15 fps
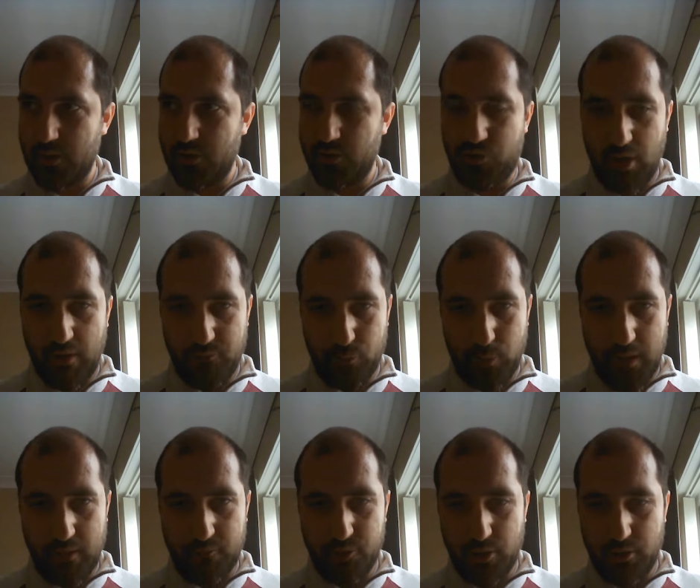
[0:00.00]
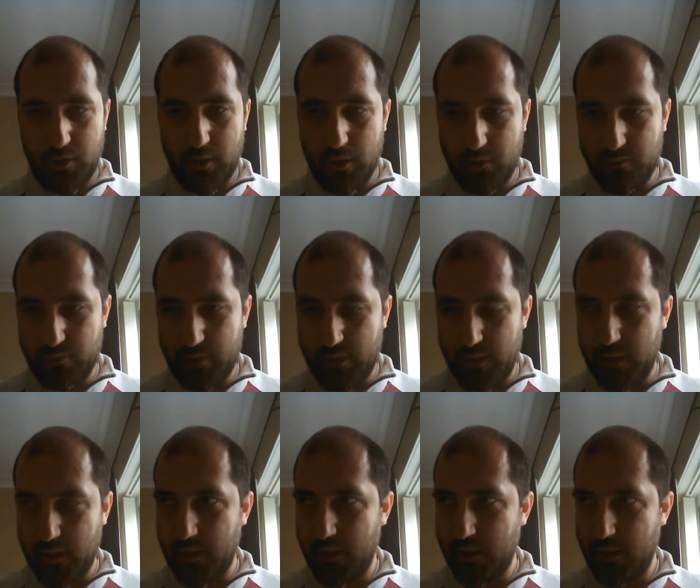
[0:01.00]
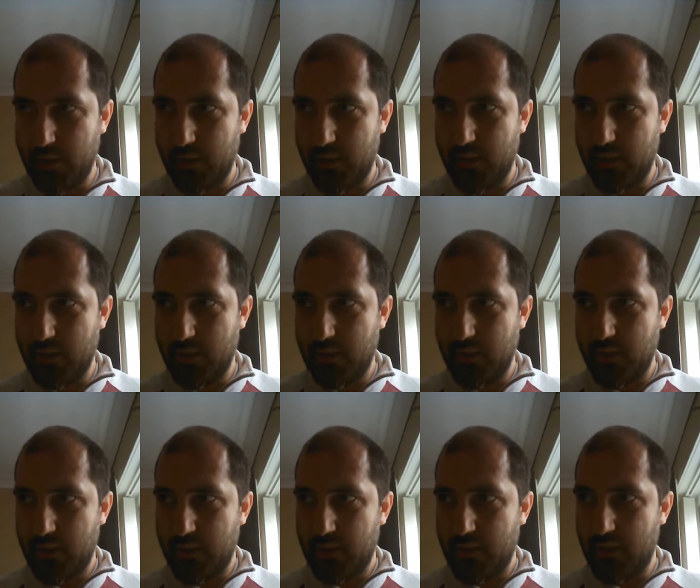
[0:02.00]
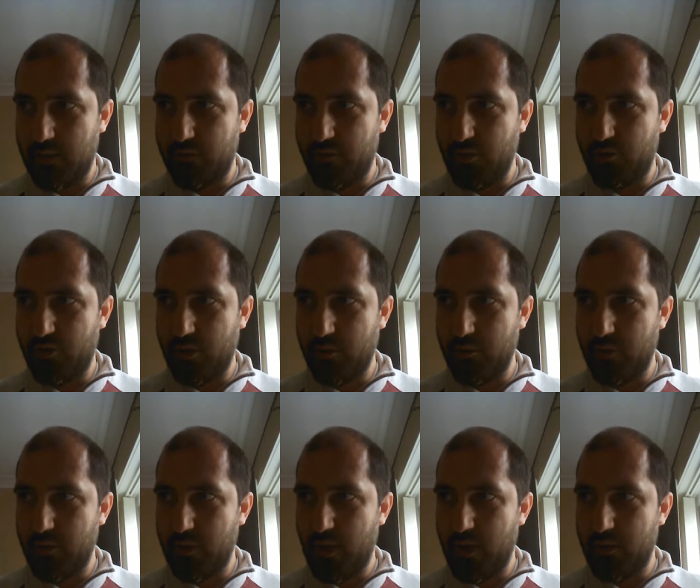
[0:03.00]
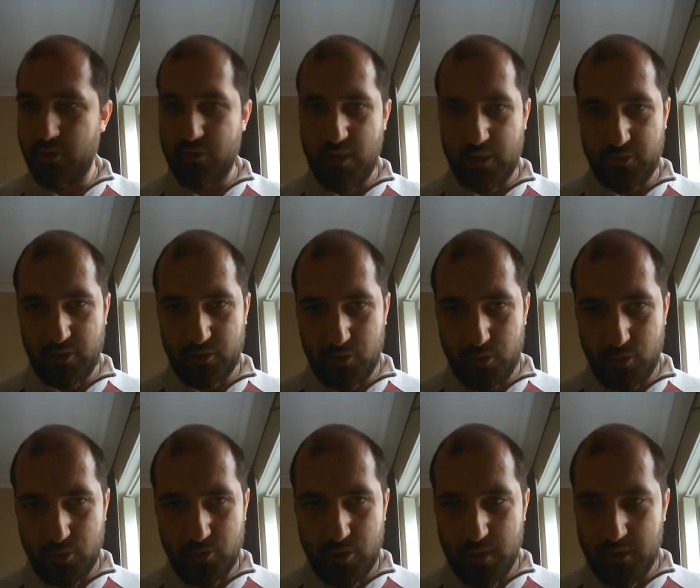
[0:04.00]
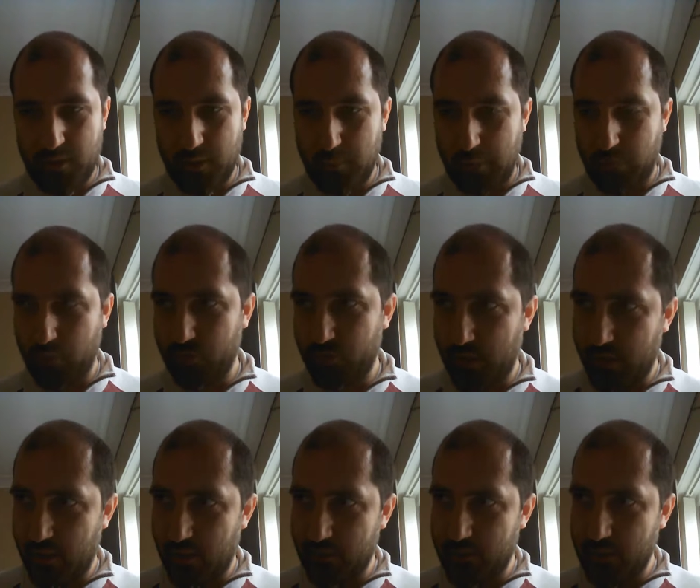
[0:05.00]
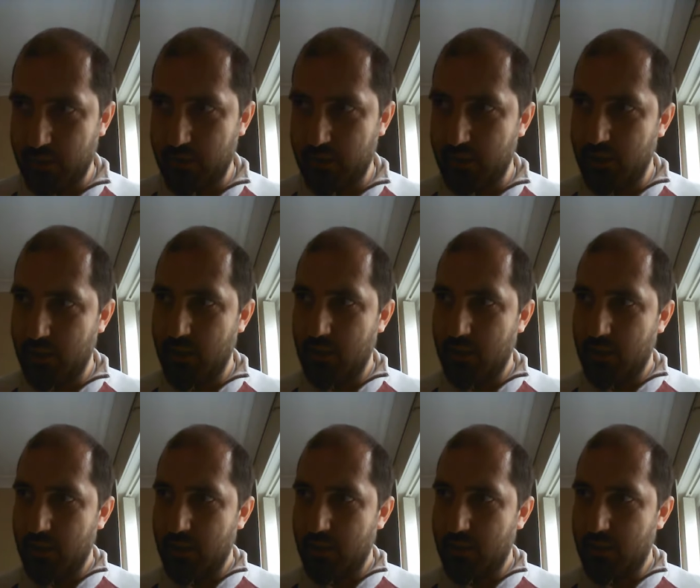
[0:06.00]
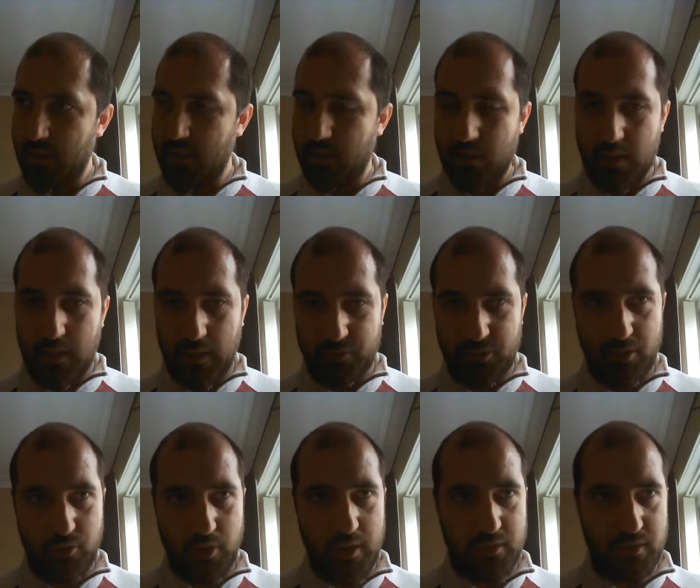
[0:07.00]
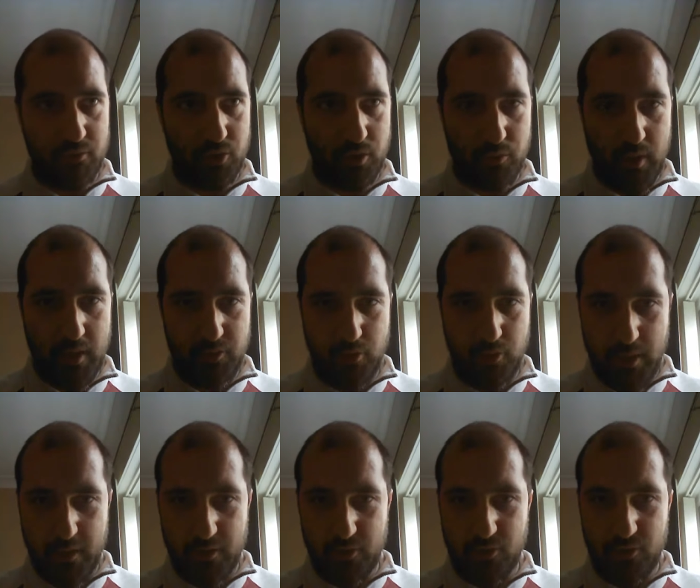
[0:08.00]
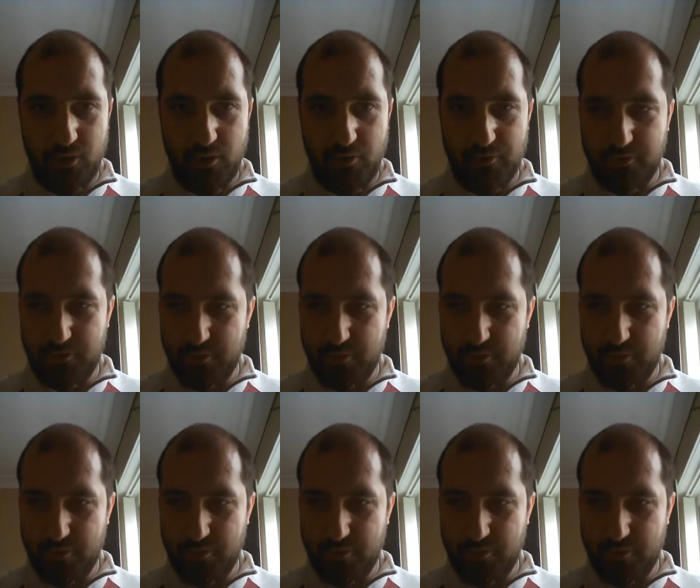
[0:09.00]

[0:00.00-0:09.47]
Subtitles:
strengths we have, so that hopefully in the future dyslexic students in Italy, people will say, oh, they are actually creative. So raising awareness of